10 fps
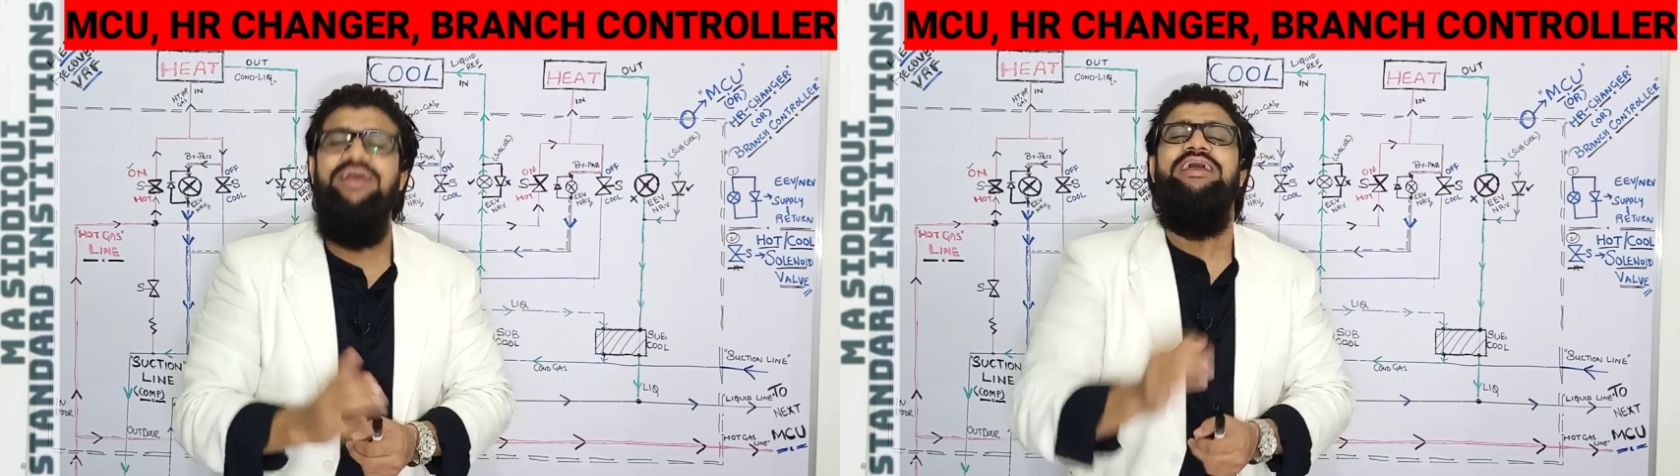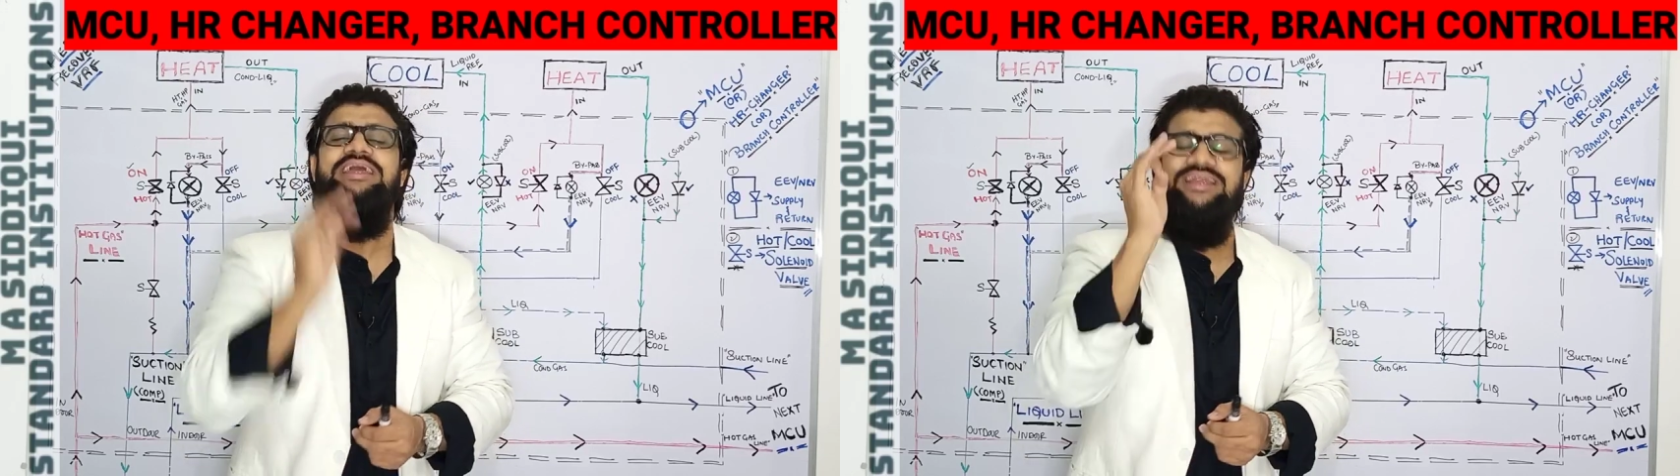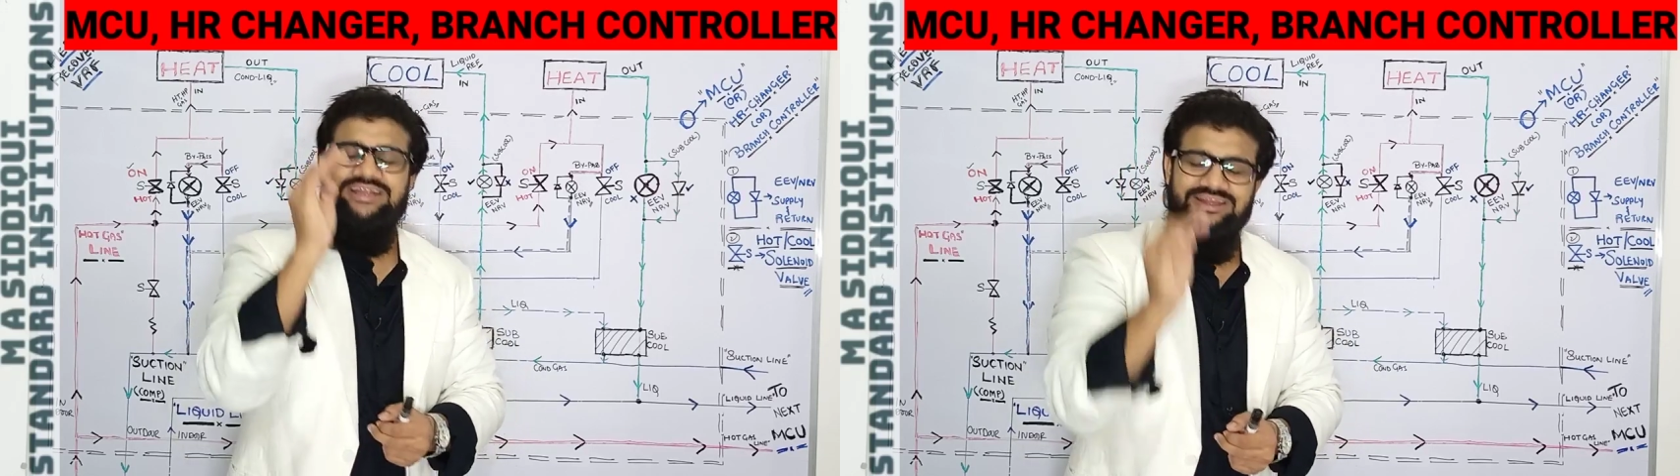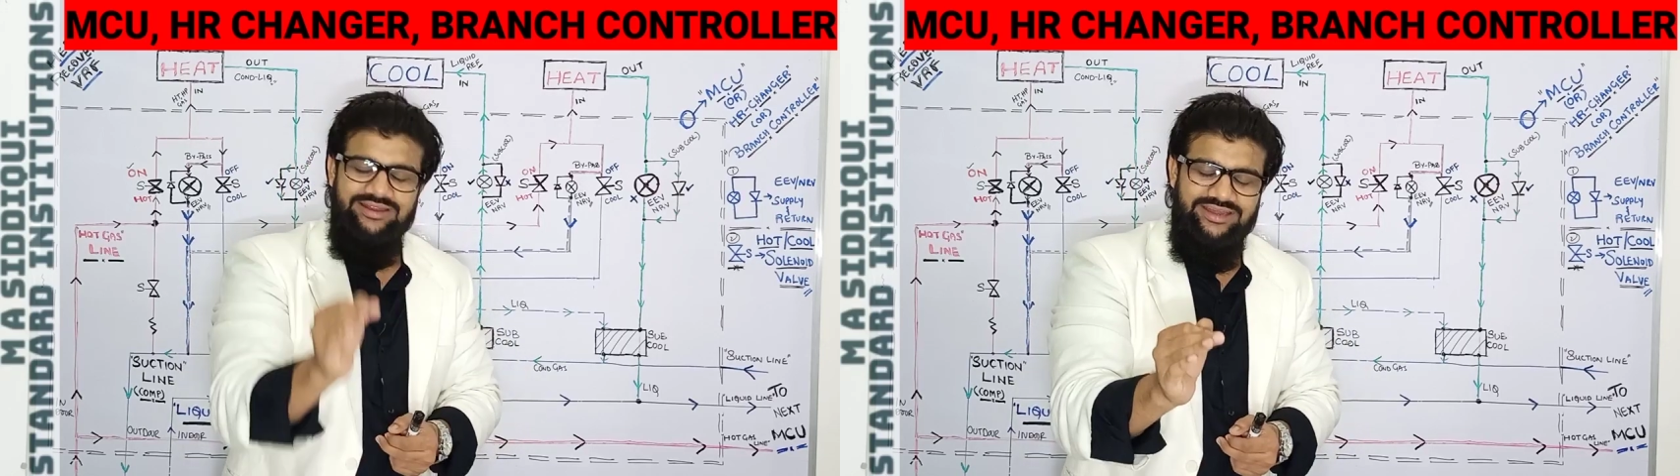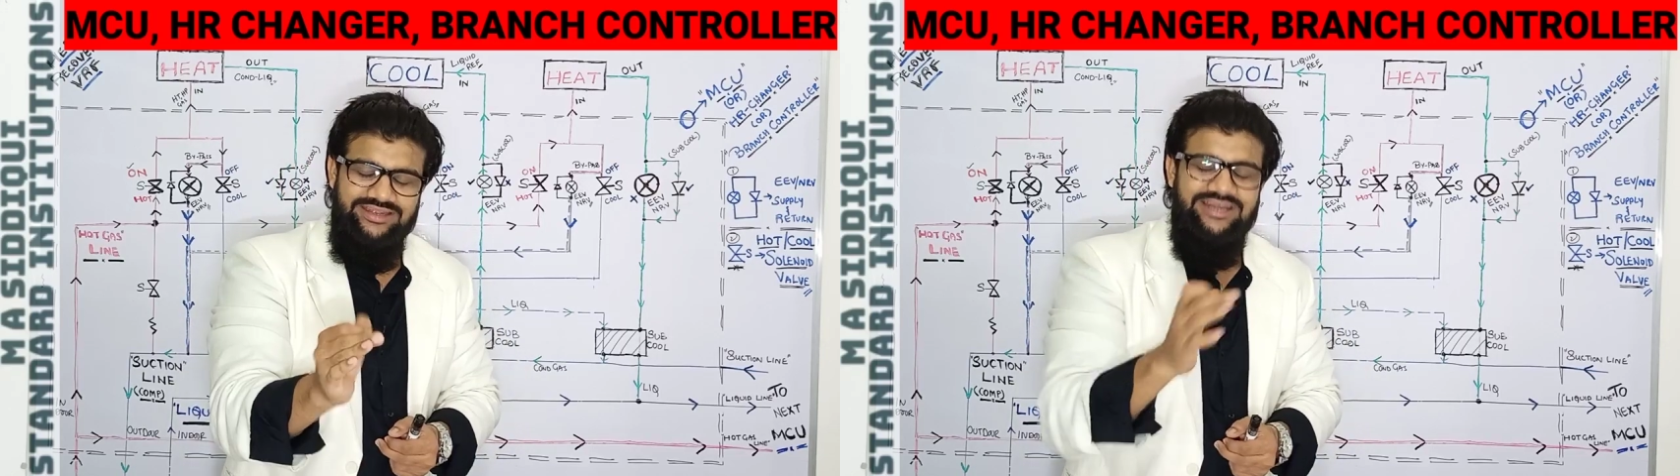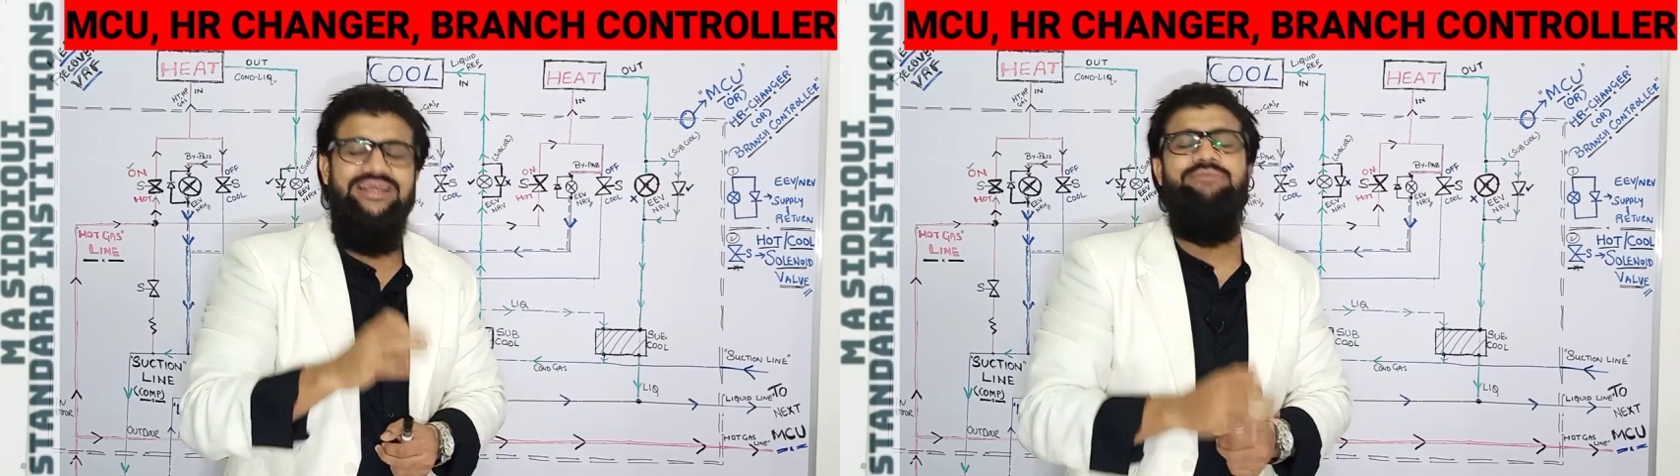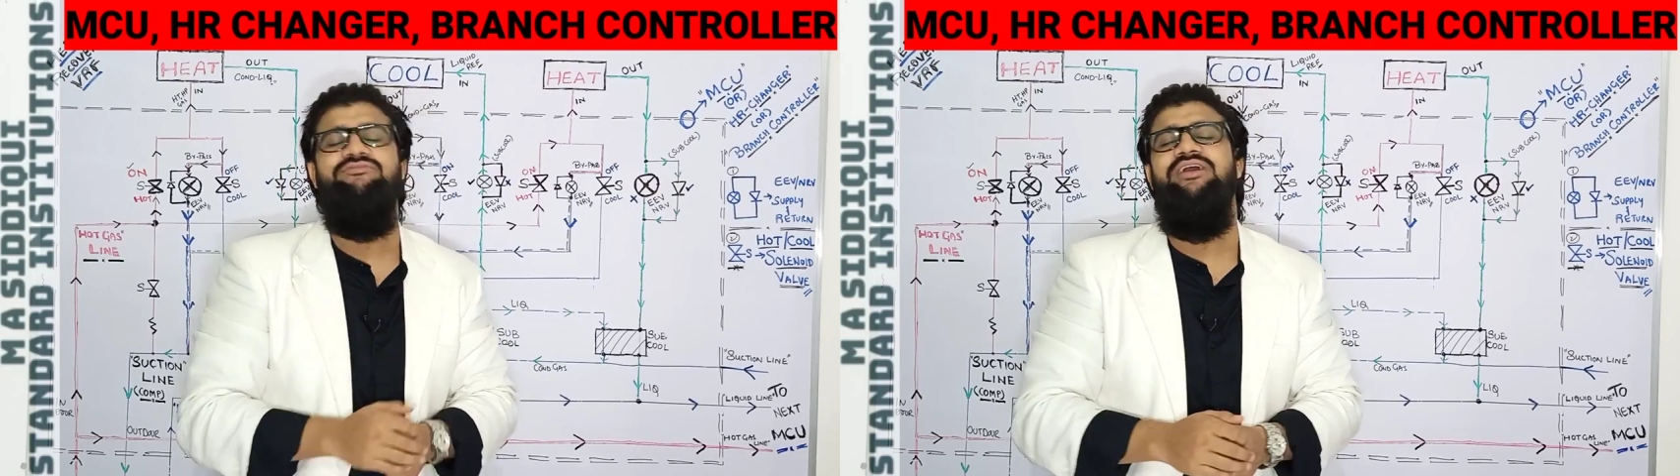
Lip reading: heating type